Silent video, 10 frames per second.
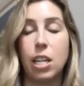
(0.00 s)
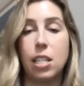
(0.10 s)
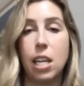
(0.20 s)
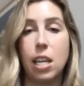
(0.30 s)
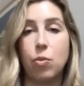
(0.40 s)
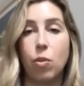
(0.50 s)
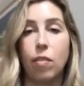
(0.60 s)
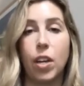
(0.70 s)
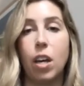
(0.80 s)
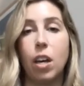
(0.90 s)
I take sort of
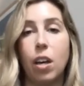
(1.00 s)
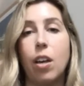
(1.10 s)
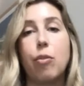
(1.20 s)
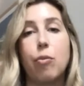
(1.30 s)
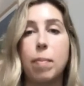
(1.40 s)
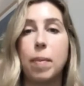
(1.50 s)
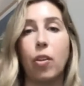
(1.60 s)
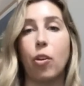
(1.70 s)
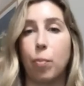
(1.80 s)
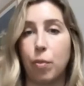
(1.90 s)
a
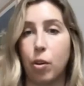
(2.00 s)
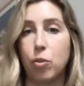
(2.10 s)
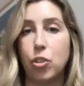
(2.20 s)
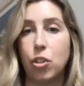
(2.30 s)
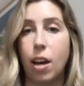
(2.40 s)
three-pillar approach.